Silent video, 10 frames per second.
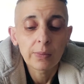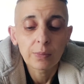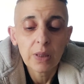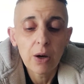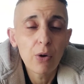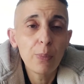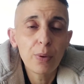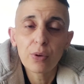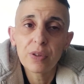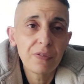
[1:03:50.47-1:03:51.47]
I hope
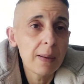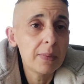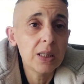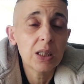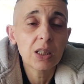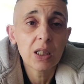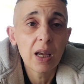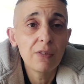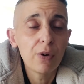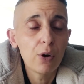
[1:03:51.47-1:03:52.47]
all your families are
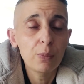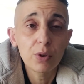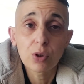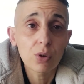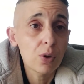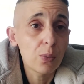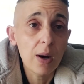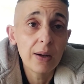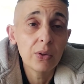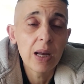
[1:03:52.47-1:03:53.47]
safe. I hope you're all
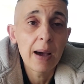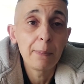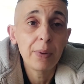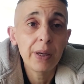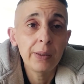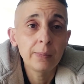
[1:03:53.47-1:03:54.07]
well and happy.